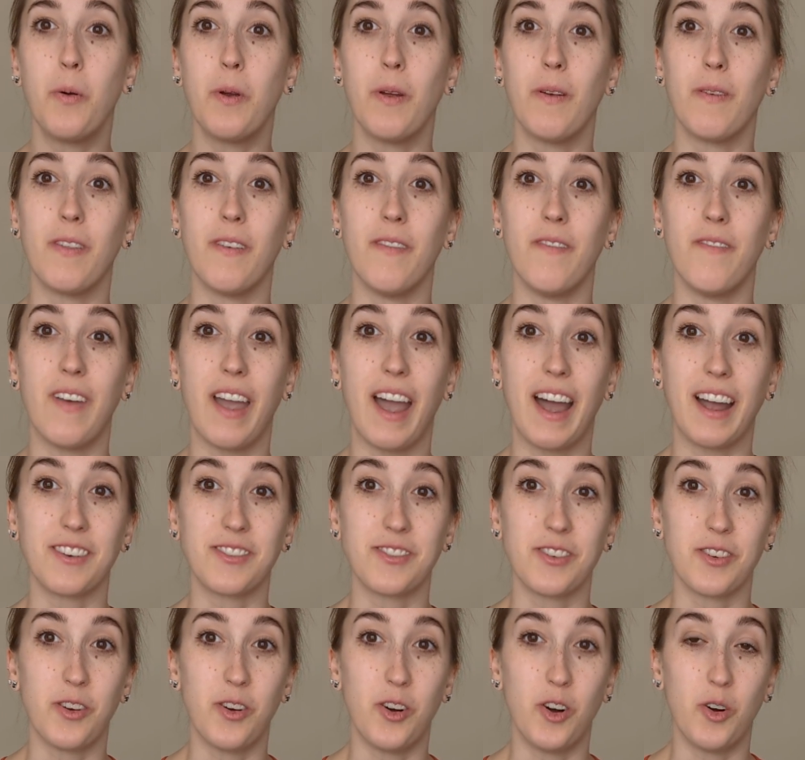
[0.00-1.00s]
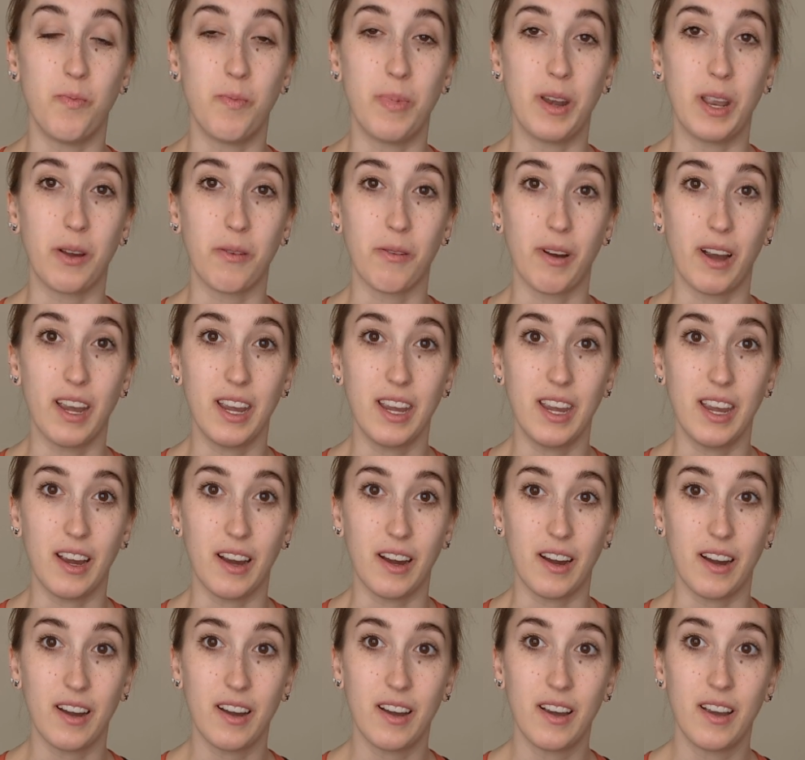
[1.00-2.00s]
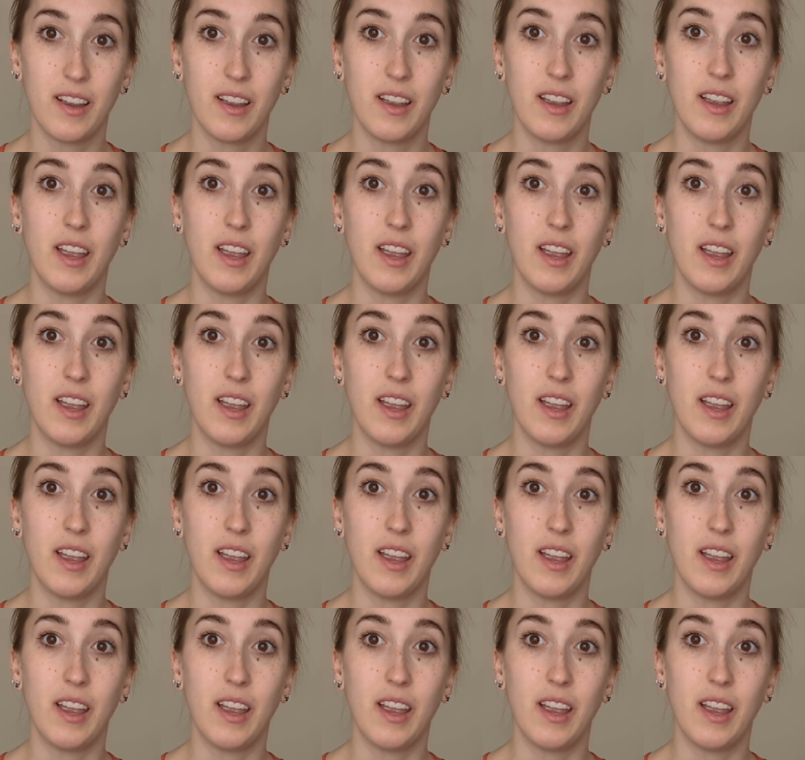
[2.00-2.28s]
We have the vaginal opening right here